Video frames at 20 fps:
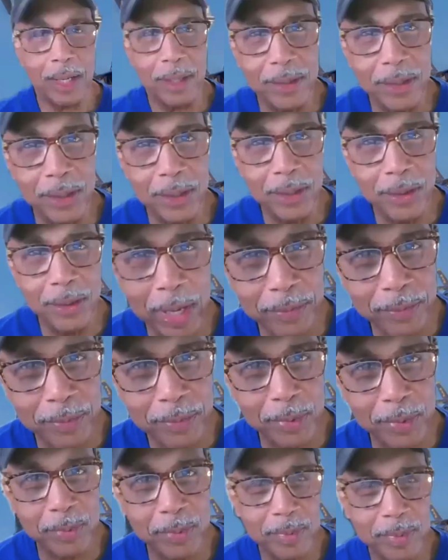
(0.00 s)
yeah, you
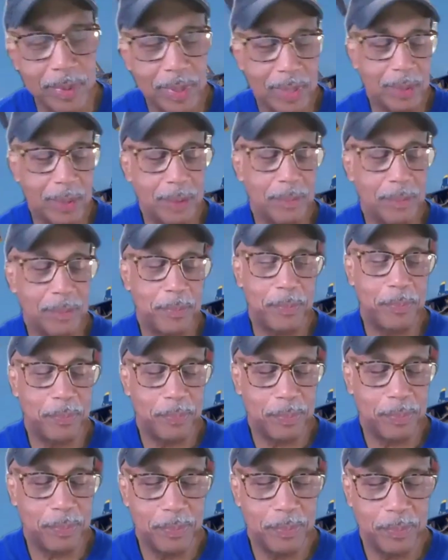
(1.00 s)
have to, you know,
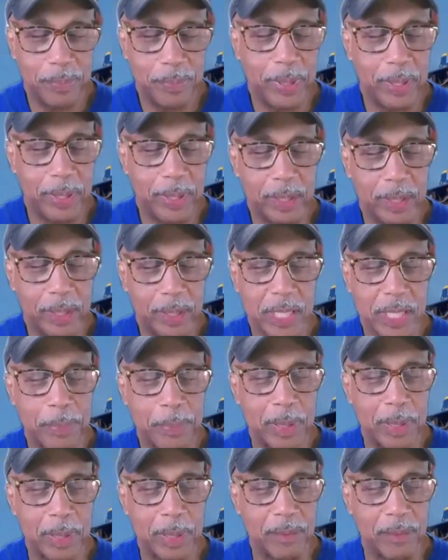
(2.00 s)
be
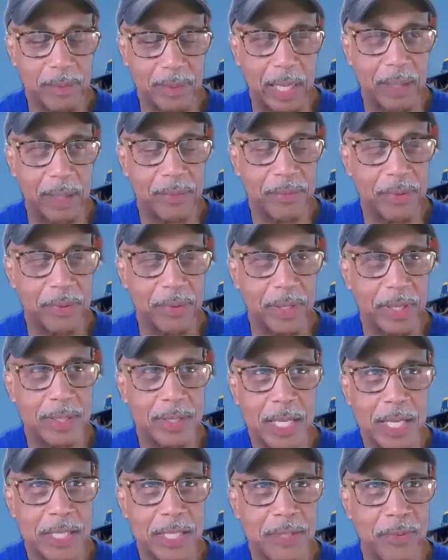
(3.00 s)
accepting of a lot of
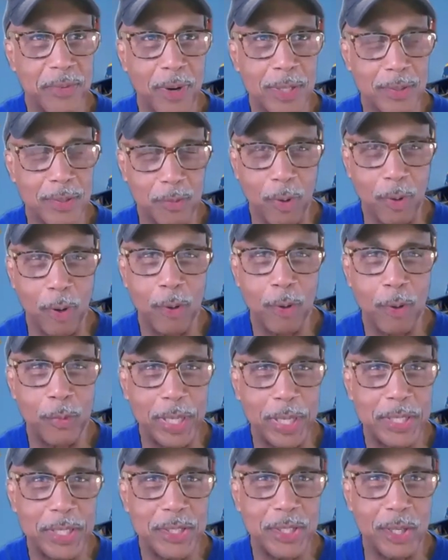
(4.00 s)
things. As far as the road
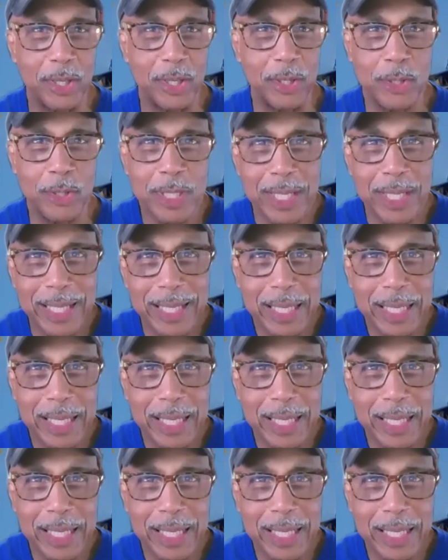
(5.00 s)
rage goes,